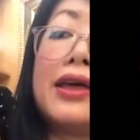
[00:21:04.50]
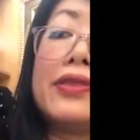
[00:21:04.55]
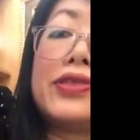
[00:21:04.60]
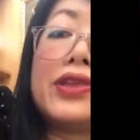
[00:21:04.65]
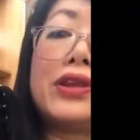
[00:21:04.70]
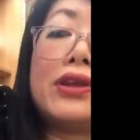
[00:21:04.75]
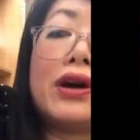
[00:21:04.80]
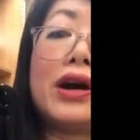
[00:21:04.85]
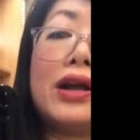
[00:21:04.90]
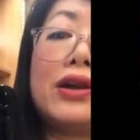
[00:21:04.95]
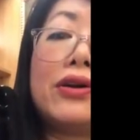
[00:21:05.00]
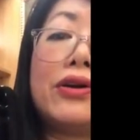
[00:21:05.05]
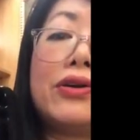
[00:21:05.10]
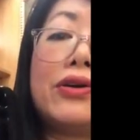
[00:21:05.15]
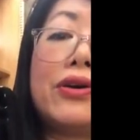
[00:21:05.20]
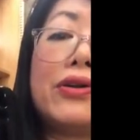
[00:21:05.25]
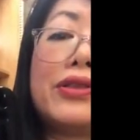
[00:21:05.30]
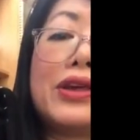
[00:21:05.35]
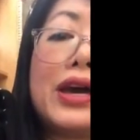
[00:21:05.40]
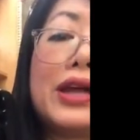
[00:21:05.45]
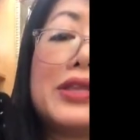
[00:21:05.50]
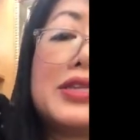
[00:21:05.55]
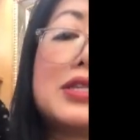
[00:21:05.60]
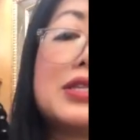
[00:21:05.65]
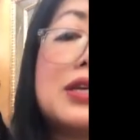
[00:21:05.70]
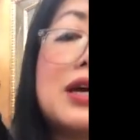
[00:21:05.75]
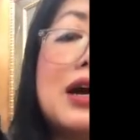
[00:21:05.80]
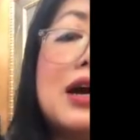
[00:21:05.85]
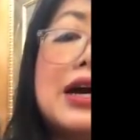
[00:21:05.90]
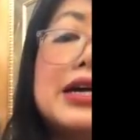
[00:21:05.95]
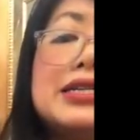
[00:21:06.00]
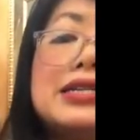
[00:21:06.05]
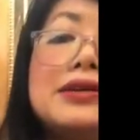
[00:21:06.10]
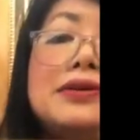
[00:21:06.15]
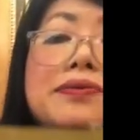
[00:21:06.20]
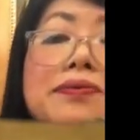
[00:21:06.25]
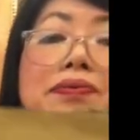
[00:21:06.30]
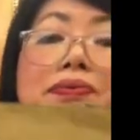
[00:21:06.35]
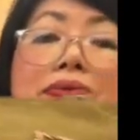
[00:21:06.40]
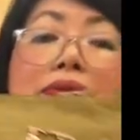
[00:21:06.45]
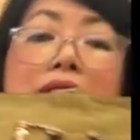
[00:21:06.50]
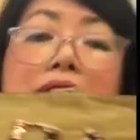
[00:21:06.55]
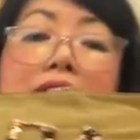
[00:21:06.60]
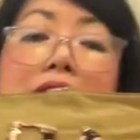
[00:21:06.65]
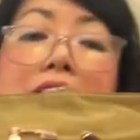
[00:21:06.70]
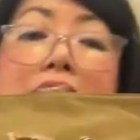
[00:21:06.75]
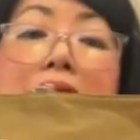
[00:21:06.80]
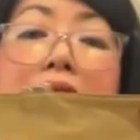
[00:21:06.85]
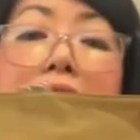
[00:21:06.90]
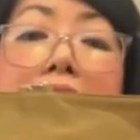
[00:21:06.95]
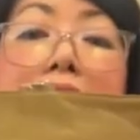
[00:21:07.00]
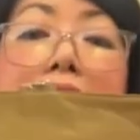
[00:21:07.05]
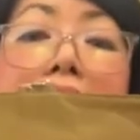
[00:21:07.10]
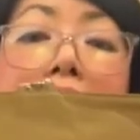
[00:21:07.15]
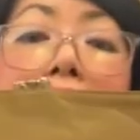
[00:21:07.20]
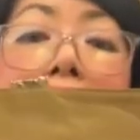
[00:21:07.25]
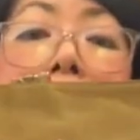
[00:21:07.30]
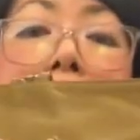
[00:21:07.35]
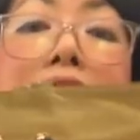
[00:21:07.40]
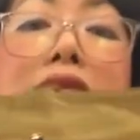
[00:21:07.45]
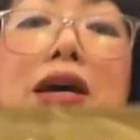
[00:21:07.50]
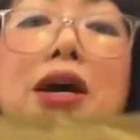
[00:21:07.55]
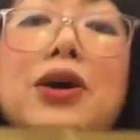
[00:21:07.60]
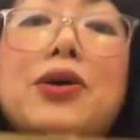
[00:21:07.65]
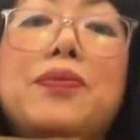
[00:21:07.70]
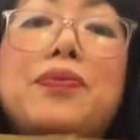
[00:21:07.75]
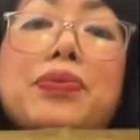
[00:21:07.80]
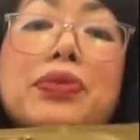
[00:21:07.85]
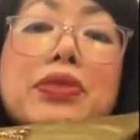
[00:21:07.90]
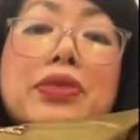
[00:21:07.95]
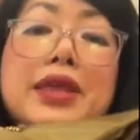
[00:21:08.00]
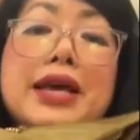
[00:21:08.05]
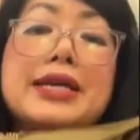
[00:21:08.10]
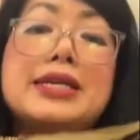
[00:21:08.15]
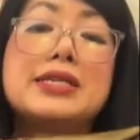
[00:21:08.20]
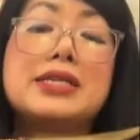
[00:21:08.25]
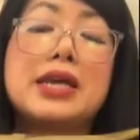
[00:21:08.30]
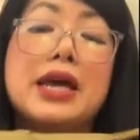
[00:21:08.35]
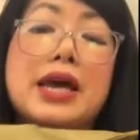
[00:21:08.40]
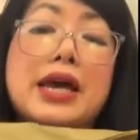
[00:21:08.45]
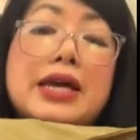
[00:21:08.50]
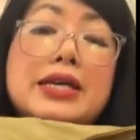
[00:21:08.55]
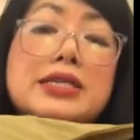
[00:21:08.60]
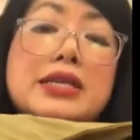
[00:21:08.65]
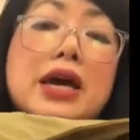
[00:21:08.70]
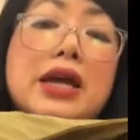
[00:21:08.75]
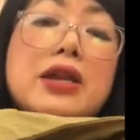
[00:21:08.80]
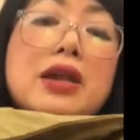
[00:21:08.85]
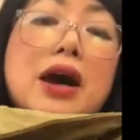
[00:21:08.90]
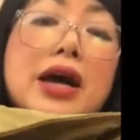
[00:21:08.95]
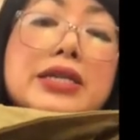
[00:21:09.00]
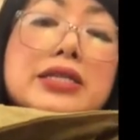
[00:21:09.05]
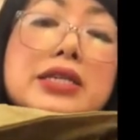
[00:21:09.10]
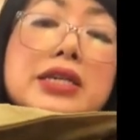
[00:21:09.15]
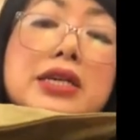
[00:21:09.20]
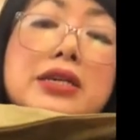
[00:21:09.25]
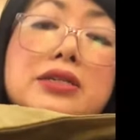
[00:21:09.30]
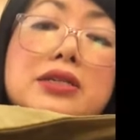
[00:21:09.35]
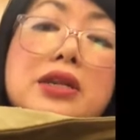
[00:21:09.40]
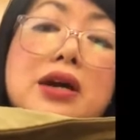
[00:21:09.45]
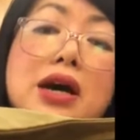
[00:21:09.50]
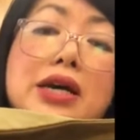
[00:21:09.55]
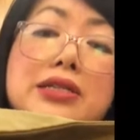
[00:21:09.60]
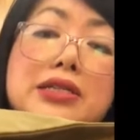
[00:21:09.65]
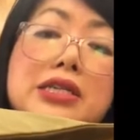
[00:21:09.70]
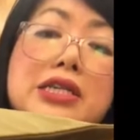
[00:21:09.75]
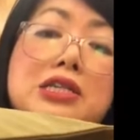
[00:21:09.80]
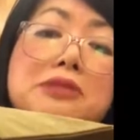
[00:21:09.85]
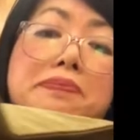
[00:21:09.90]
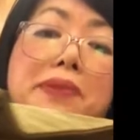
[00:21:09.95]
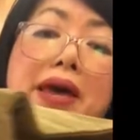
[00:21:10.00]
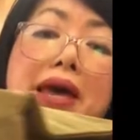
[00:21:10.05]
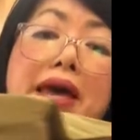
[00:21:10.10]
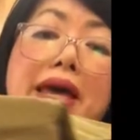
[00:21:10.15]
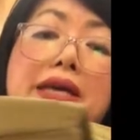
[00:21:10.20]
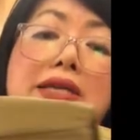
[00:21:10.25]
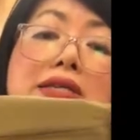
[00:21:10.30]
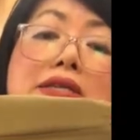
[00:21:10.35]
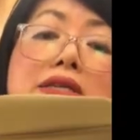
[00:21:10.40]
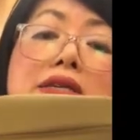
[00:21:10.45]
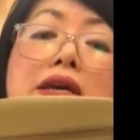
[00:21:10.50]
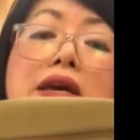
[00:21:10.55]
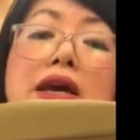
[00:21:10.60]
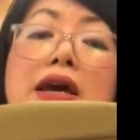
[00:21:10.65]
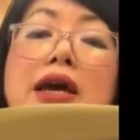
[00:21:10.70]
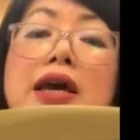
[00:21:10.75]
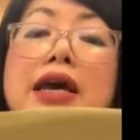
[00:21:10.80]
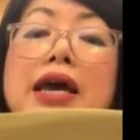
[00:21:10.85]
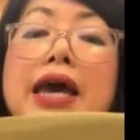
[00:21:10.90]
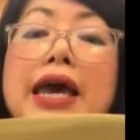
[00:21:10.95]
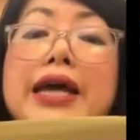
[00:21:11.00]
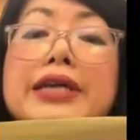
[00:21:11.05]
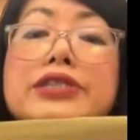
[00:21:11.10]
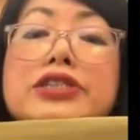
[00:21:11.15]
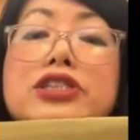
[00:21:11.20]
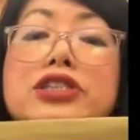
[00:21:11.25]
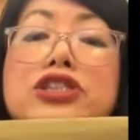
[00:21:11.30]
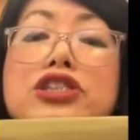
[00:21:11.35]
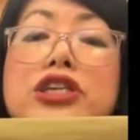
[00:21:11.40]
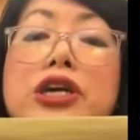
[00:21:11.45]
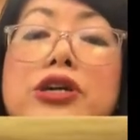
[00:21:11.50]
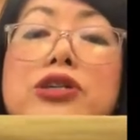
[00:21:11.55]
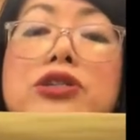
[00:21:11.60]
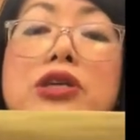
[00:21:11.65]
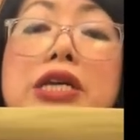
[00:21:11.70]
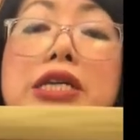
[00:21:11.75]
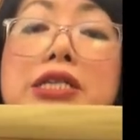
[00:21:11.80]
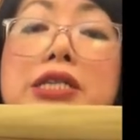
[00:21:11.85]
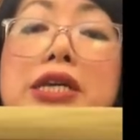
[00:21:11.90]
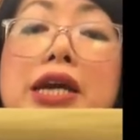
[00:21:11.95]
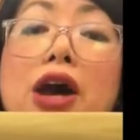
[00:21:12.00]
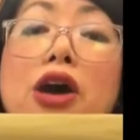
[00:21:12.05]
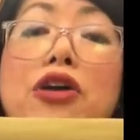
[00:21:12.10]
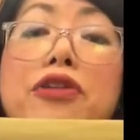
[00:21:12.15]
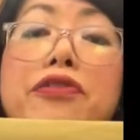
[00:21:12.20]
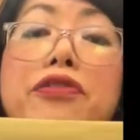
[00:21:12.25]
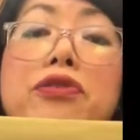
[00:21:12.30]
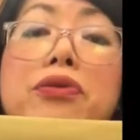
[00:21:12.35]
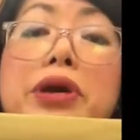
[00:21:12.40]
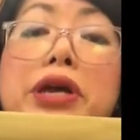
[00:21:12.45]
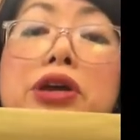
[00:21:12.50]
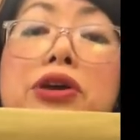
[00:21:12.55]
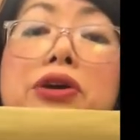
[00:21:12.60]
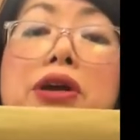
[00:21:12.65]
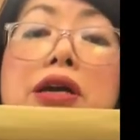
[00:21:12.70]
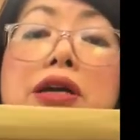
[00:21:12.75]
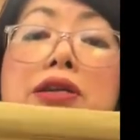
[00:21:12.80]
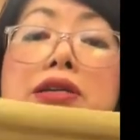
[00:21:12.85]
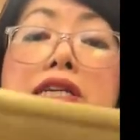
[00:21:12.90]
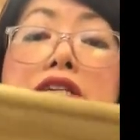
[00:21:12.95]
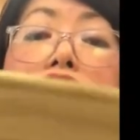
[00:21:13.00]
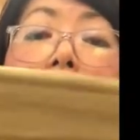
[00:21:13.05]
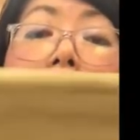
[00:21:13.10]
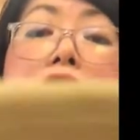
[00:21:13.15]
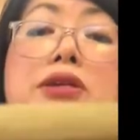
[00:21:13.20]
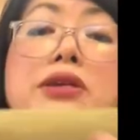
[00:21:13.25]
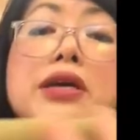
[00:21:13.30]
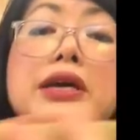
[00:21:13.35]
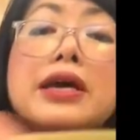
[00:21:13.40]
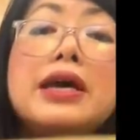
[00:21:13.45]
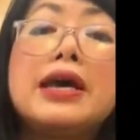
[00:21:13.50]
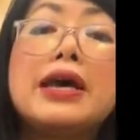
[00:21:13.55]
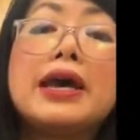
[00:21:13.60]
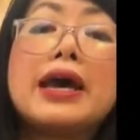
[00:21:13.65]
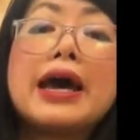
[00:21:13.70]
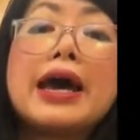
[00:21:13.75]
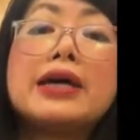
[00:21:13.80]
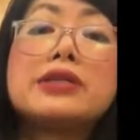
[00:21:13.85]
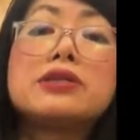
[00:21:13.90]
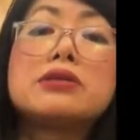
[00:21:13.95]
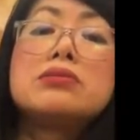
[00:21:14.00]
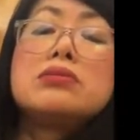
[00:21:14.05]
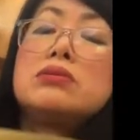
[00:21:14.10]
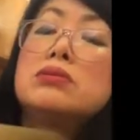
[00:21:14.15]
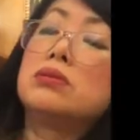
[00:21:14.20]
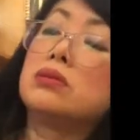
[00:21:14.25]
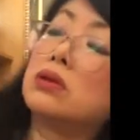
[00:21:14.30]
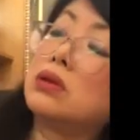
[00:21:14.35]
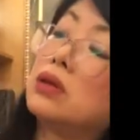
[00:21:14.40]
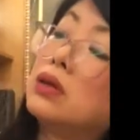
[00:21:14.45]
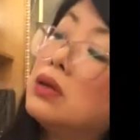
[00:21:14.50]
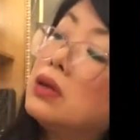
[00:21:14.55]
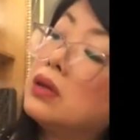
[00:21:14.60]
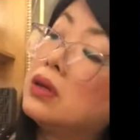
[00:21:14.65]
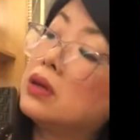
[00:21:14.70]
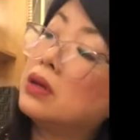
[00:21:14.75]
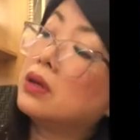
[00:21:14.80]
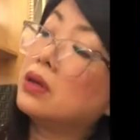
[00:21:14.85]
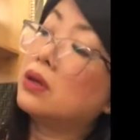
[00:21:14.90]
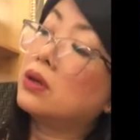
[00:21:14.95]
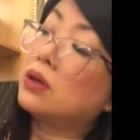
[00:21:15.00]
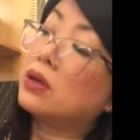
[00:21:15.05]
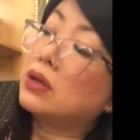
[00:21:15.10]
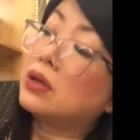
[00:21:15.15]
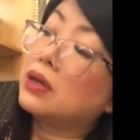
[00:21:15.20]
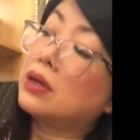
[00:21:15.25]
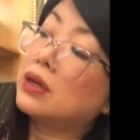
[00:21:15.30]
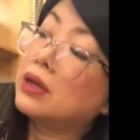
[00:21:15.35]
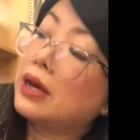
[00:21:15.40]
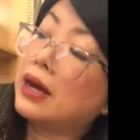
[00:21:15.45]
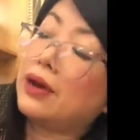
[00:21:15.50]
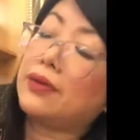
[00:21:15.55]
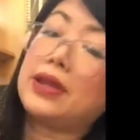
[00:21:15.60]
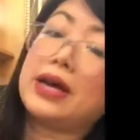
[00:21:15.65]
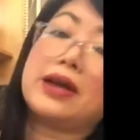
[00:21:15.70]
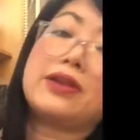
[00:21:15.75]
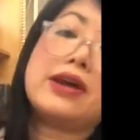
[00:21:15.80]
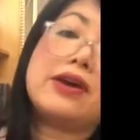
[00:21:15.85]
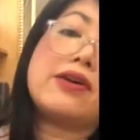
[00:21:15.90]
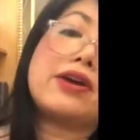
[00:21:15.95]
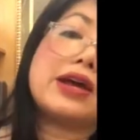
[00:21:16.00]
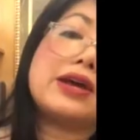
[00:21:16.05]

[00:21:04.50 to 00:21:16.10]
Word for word: the nylon on the other side so this is a 1990s piece. It just shows it's overall in good condition. It has, ah, there it